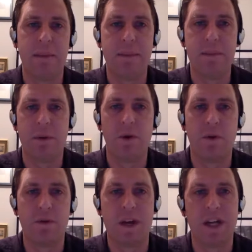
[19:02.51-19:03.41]
of the people who
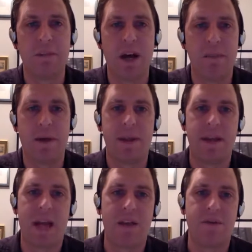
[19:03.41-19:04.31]
were victimized by the
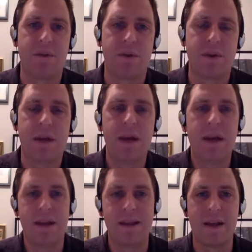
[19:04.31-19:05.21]
task force
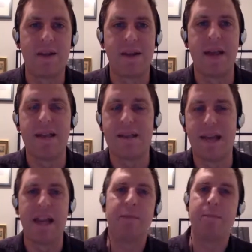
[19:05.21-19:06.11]
is their sense is
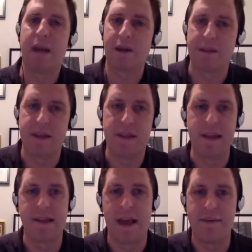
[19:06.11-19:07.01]
that it's bigger than
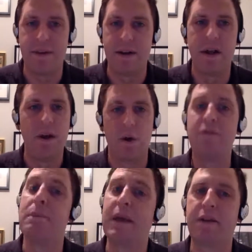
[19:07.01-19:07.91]
these 7, or
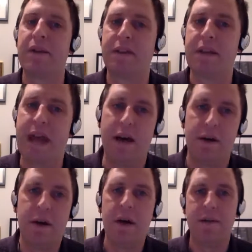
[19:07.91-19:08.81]
even bigger than the
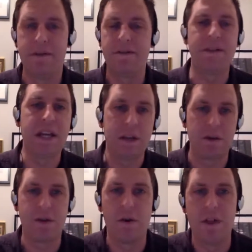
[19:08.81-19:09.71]
now 15
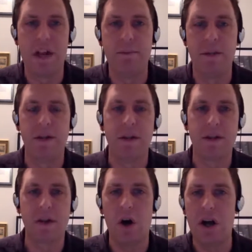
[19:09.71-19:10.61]
or so that have been
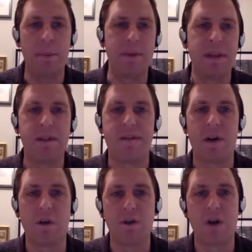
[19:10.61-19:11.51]
caught up in these
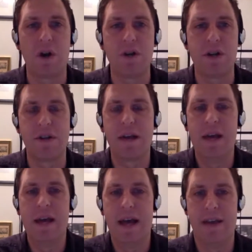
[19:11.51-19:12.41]
federal charges,
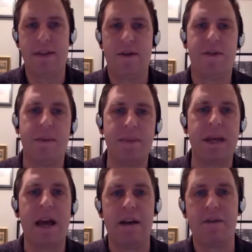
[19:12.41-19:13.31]
and that there's
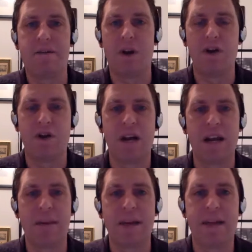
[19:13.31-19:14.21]
something kind of
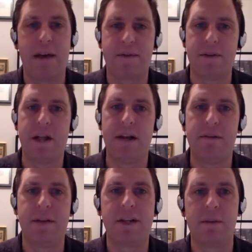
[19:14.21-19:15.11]
frustrating about that for a lot
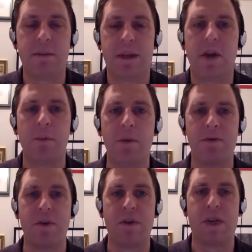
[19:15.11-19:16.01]
of victims, that it
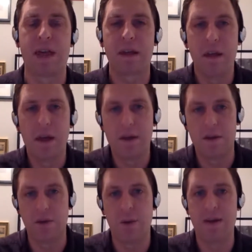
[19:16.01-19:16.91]
almost feels like
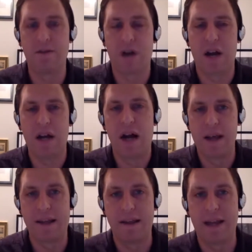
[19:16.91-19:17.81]
there's a way of trying to
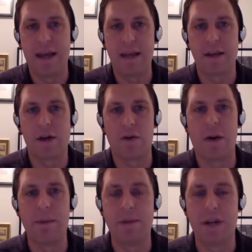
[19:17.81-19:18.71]
isolate the
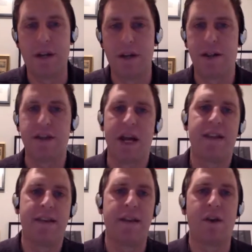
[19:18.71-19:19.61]
corruption and
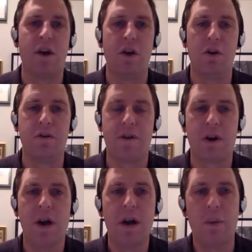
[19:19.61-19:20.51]
suggest that it's all
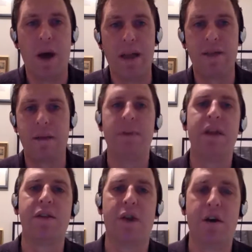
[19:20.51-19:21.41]
over, when some of
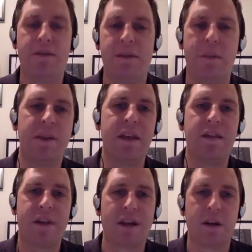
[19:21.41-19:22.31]

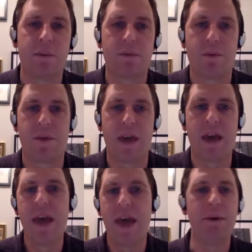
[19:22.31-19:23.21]
these victims will
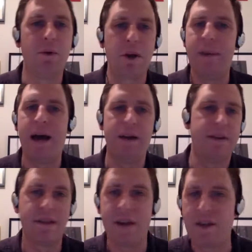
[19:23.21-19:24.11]
say, hey, what
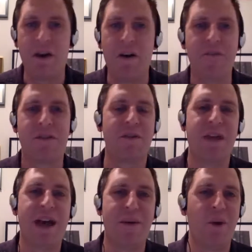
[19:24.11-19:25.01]
about this other officer
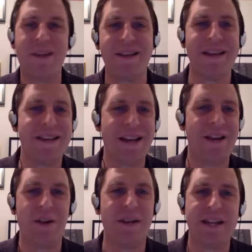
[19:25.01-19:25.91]
that wasn't
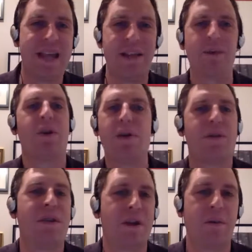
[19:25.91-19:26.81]
indicted on that day that was
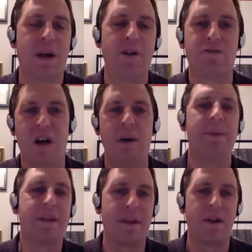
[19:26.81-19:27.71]
also there when I was
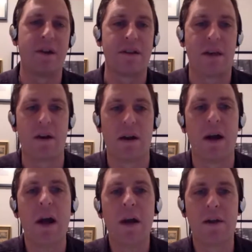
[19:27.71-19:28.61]
robbed, et cetera, et
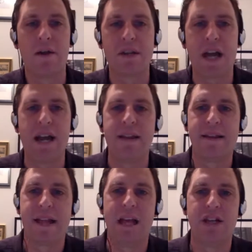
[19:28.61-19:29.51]
cetera. So there's kind of
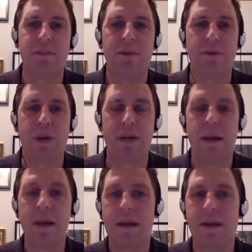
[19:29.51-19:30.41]
this tension between
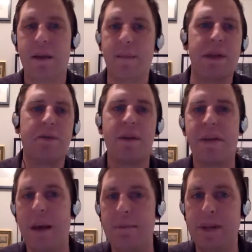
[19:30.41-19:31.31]
something
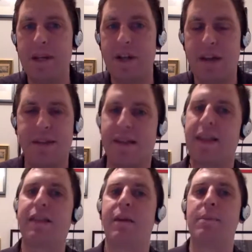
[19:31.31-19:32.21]
resembling justice. I
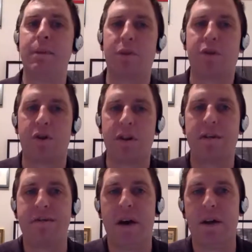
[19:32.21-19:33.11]
think some people
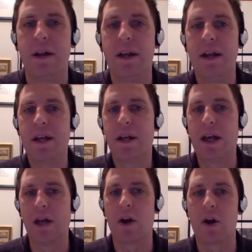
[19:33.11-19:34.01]
certainly felt
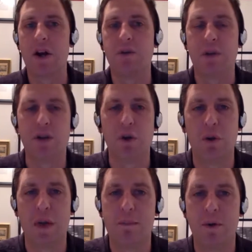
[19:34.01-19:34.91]
encouraged when 2
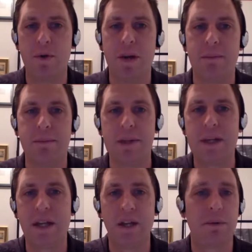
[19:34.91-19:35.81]
of them who didn't
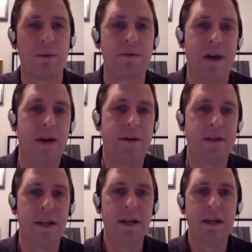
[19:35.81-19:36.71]
plead guilty were
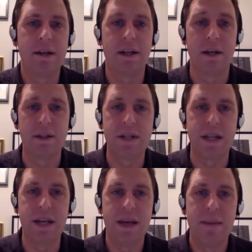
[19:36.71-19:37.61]
found
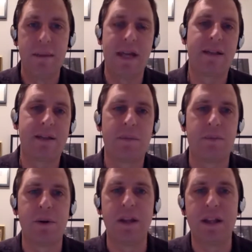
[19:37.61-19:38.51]
guilty, but that's still
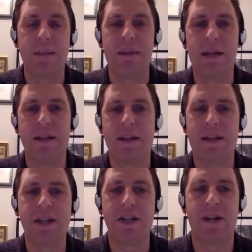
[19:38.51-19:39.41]
pretty limited. So I
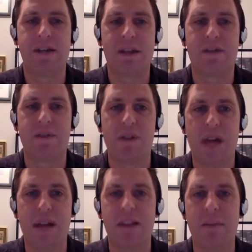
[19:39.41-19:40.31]
think justice for a
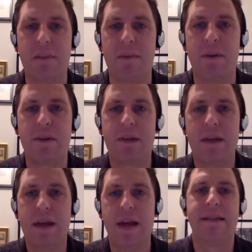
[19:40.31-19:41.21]
lot of these people
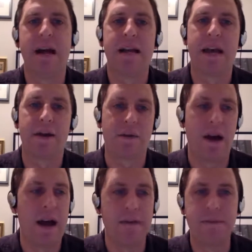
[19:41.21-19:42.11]
has not yet
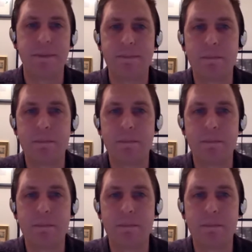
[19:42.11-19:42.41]
arrived.